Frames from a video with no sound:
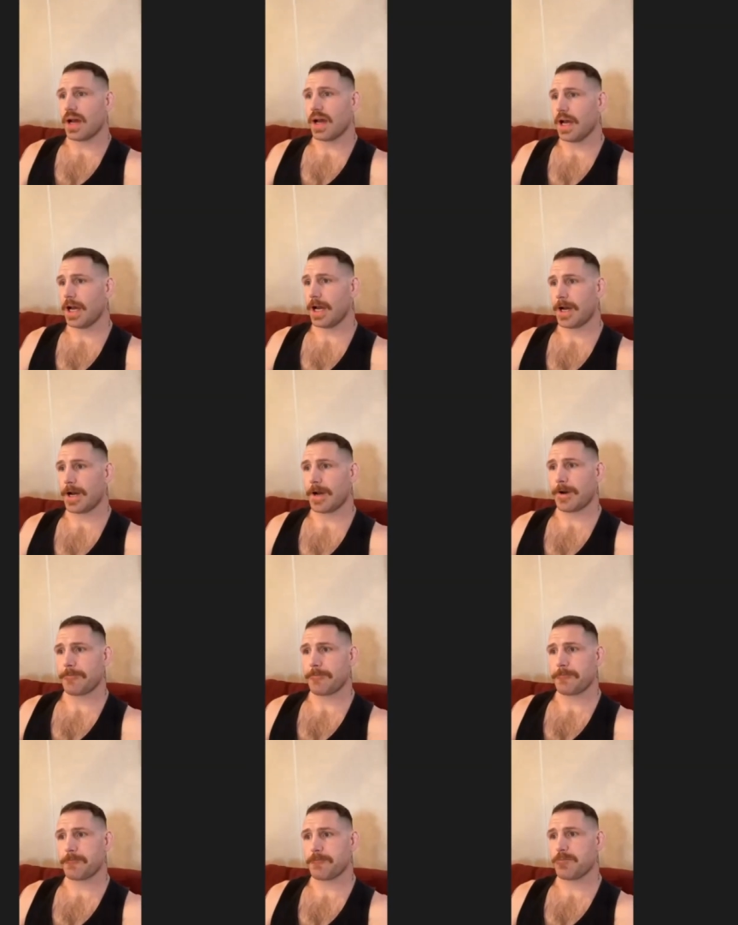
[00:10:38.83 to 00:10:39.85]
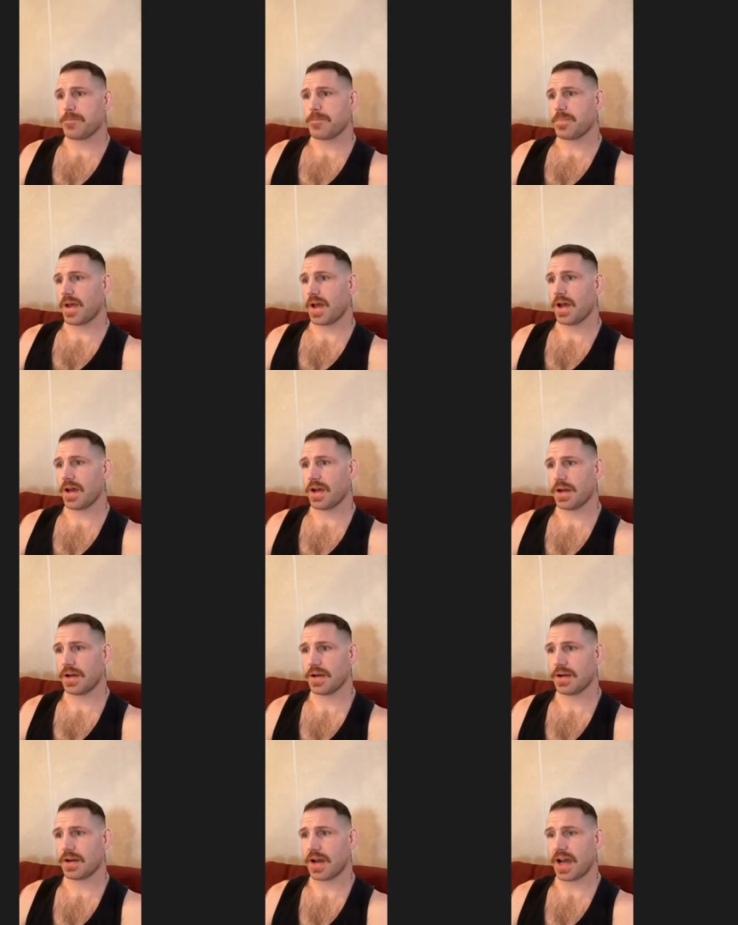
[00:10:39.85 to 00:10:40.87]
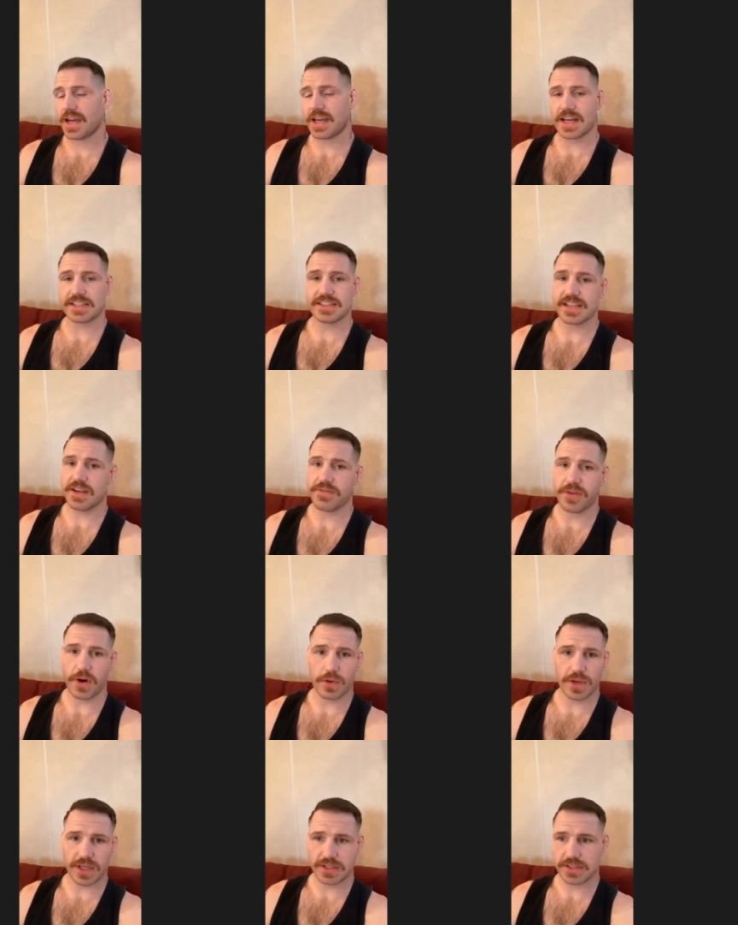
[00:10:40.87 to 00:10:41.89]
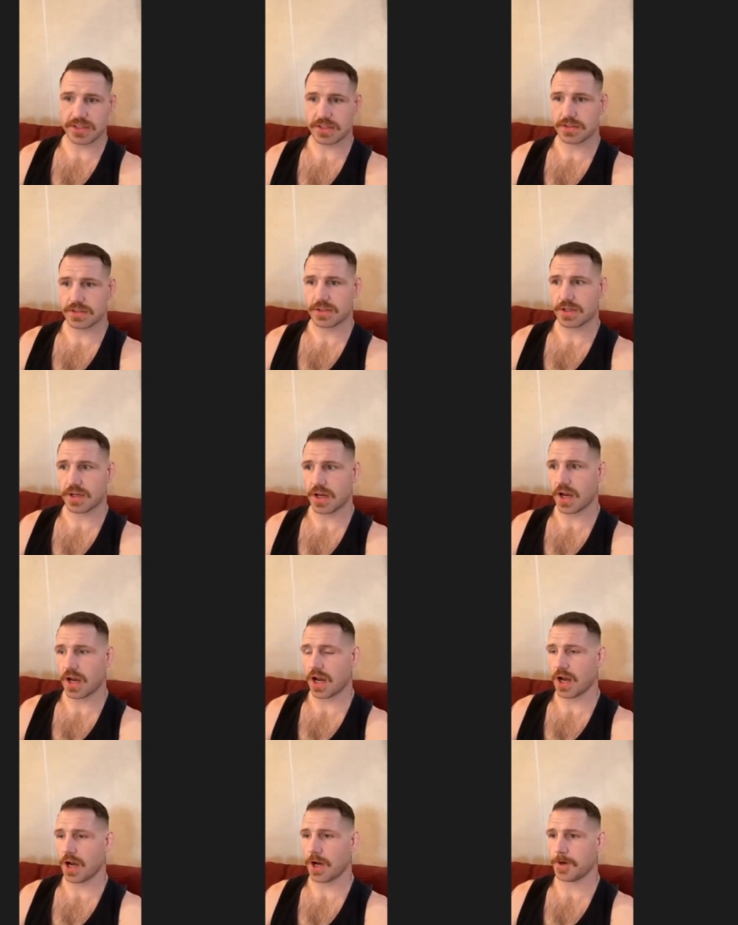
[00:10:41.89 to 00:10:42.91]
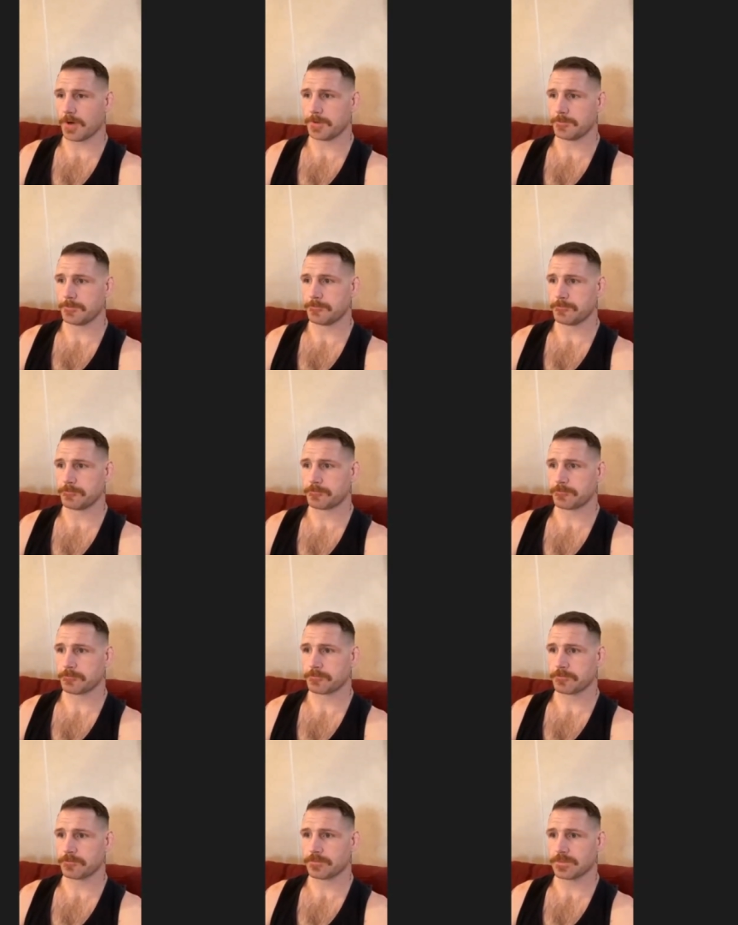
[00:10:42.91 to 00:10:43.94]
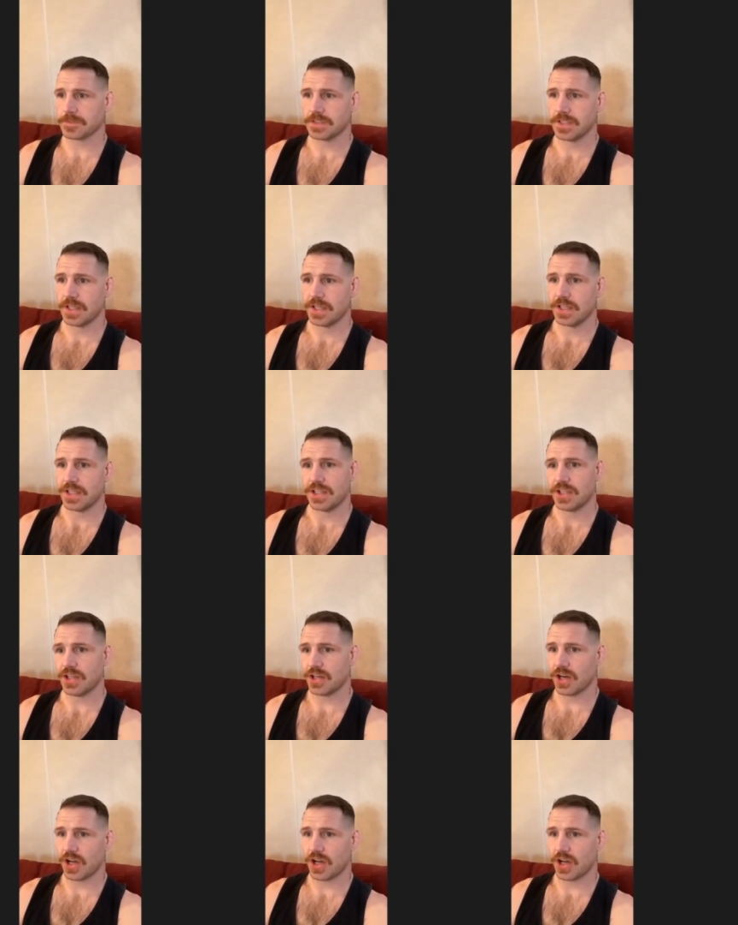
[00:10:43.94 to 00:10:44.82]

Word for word: um, I got to stay focused. Um, you